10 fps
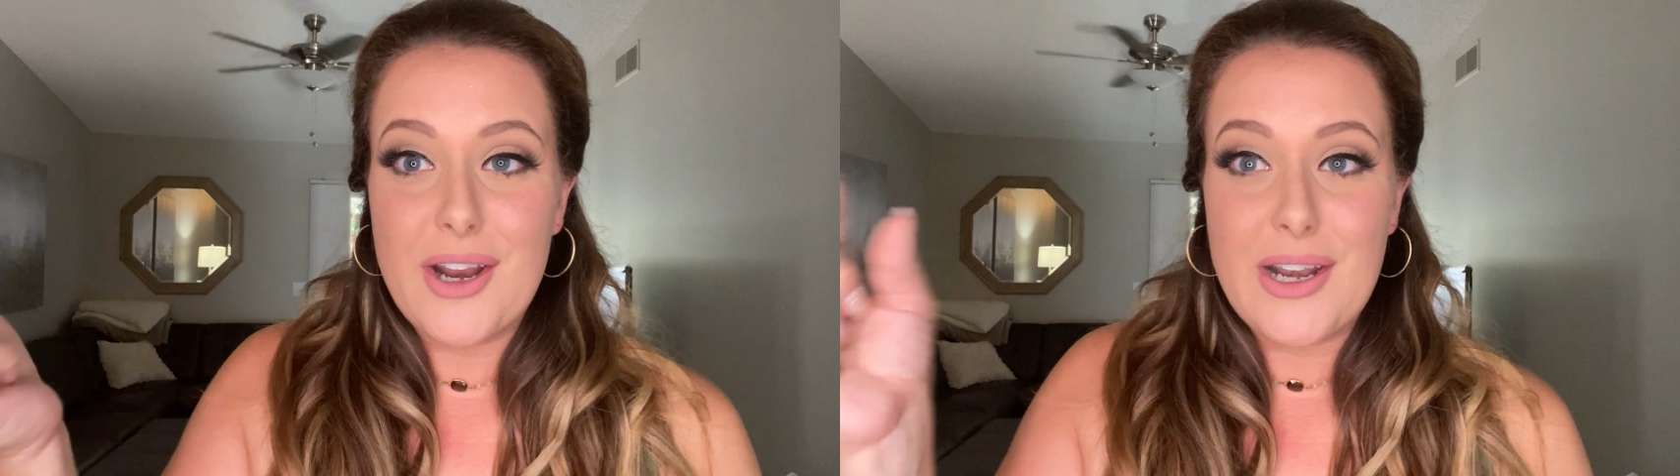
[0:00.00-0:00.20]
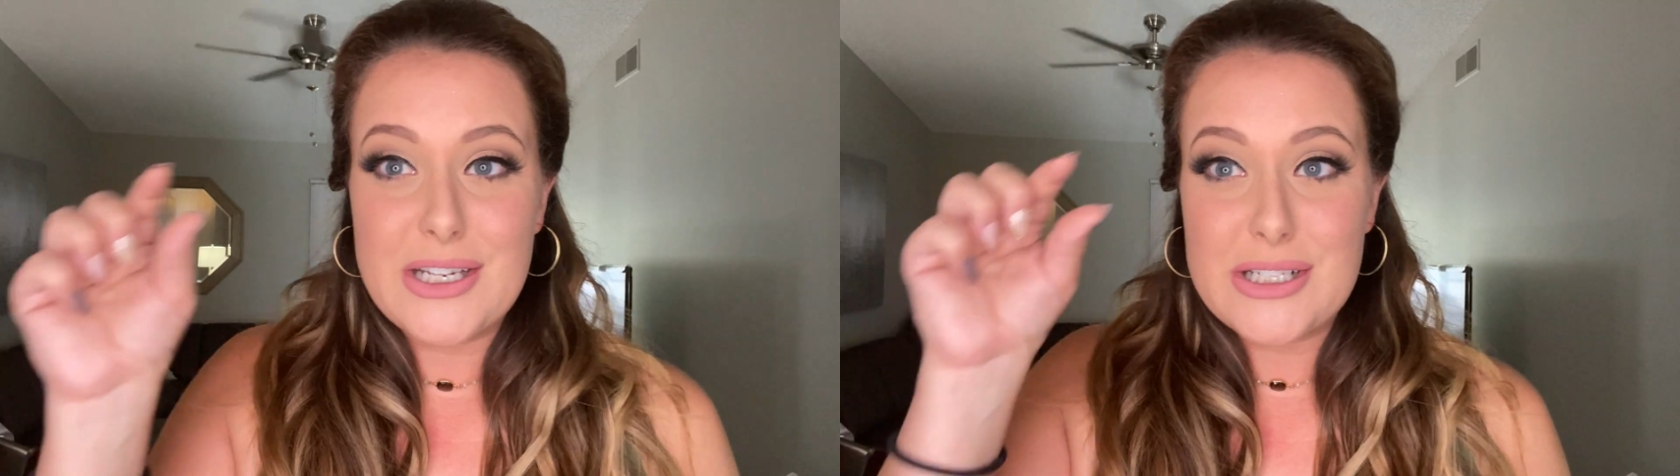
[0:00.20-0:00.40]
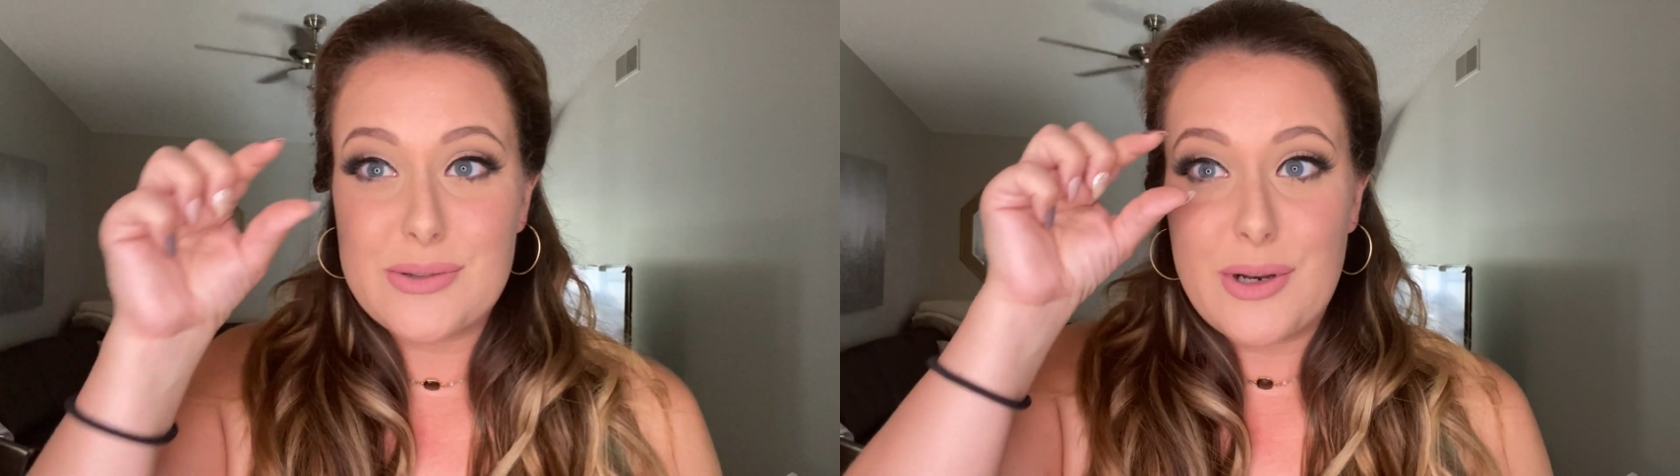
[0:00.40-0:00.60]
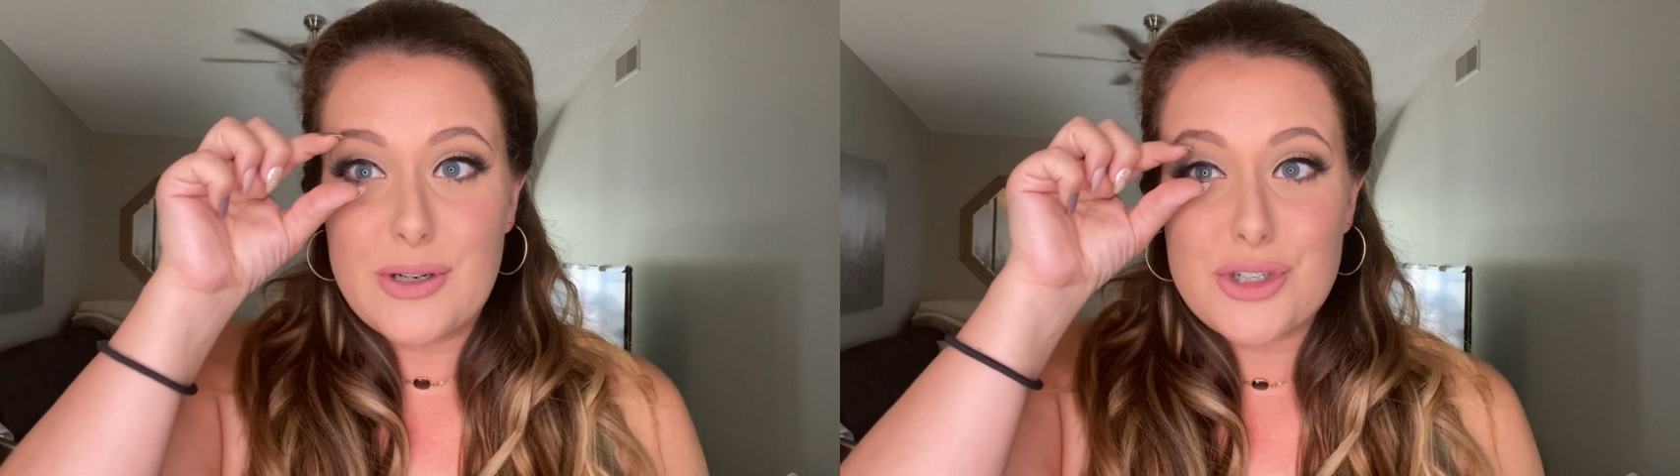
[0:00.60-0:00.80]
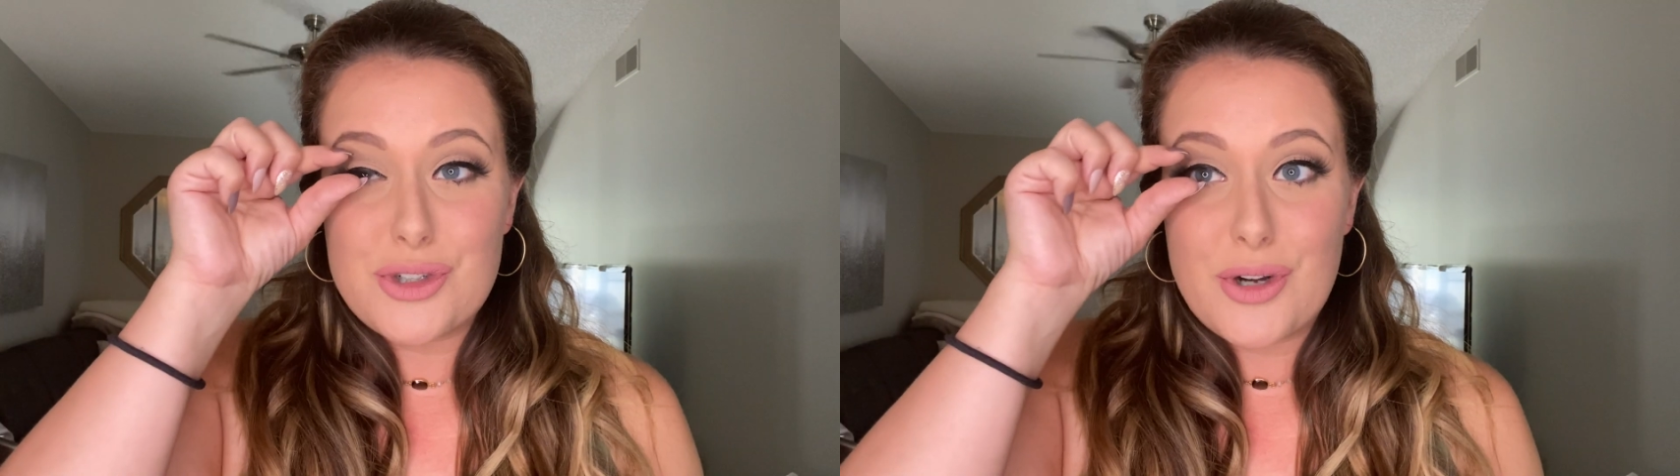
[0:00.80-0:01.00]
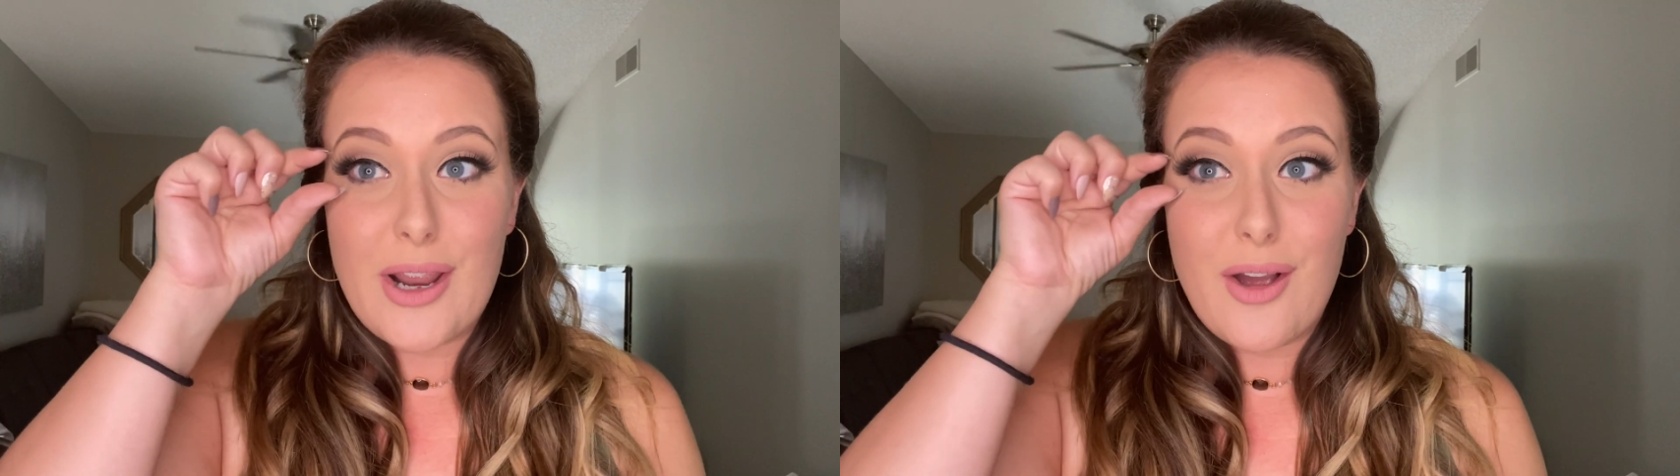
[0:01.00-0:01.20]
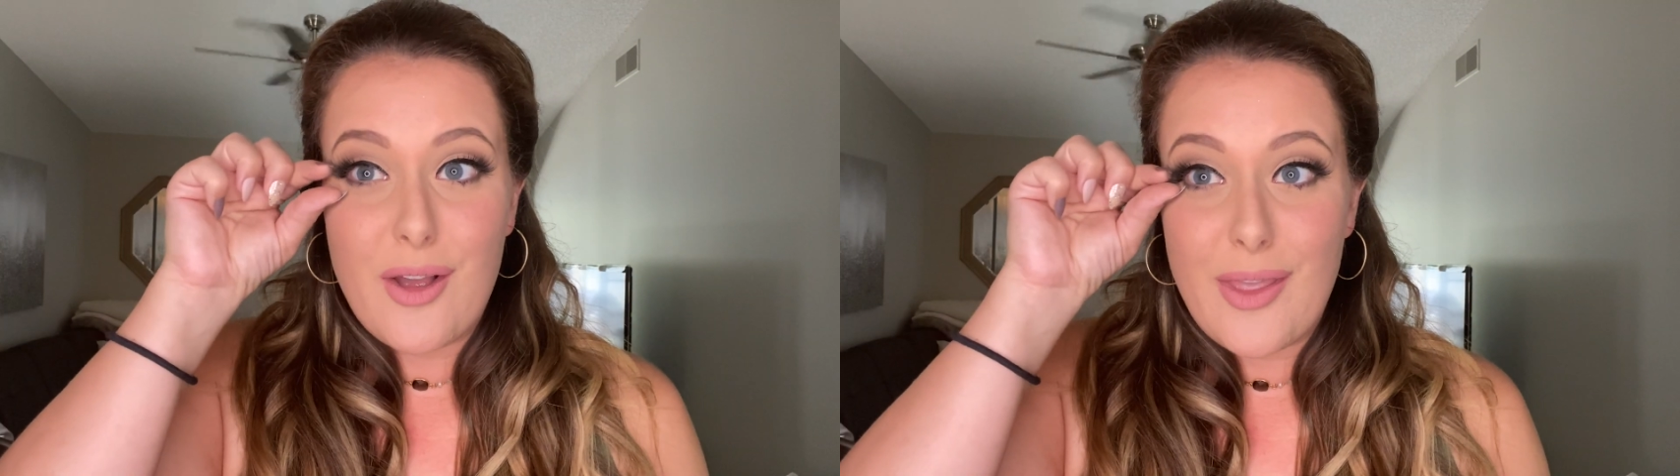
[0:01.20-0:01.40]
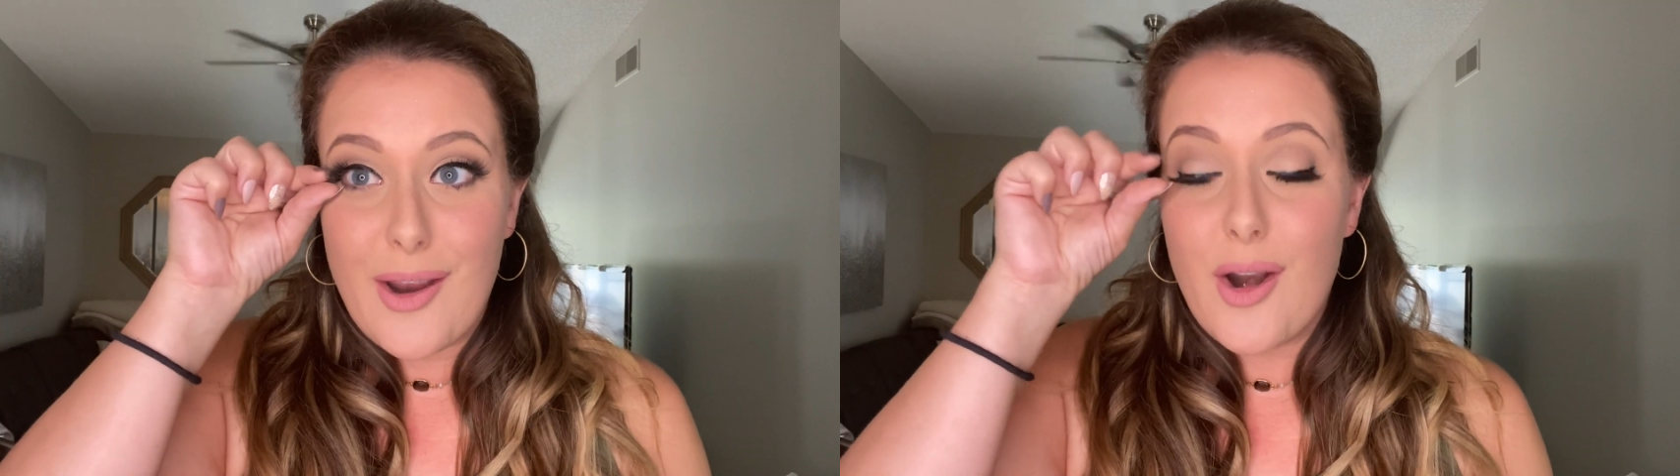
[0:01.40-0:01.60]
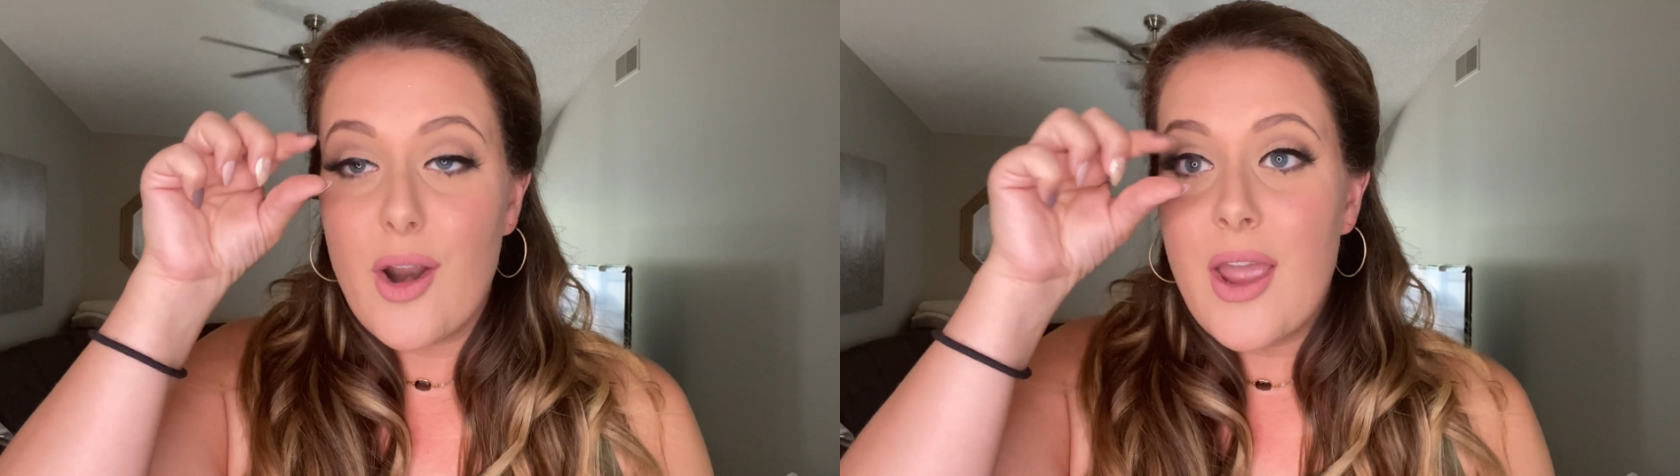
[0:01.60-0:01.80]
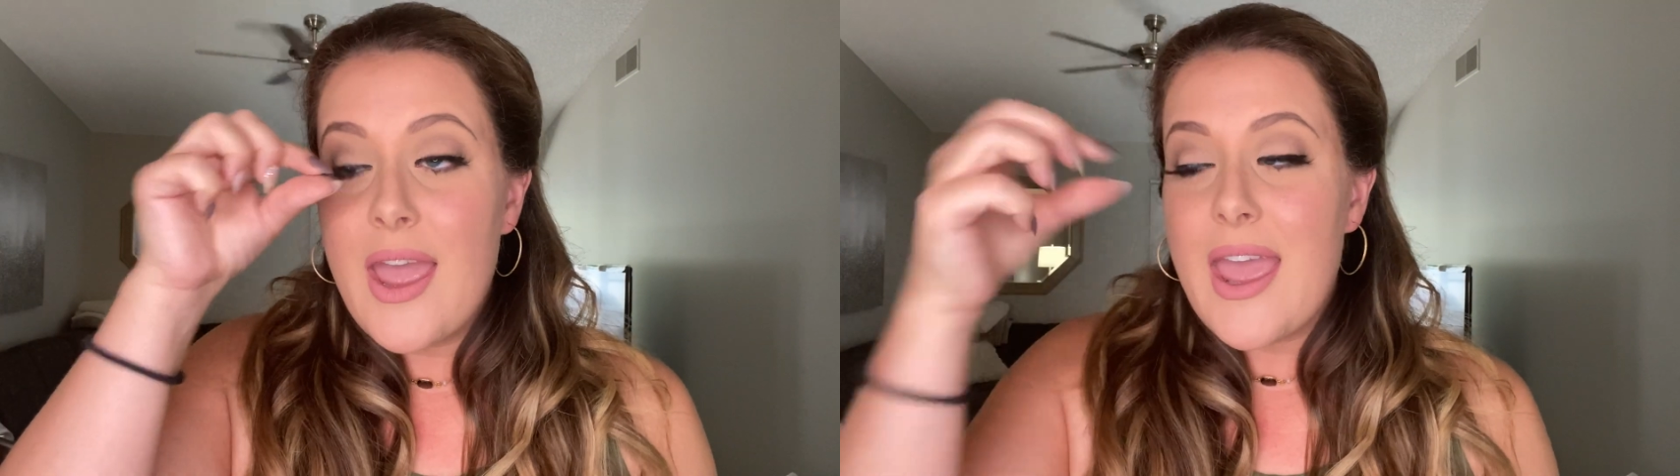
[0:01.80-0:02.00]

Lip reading: and it just went straight on there,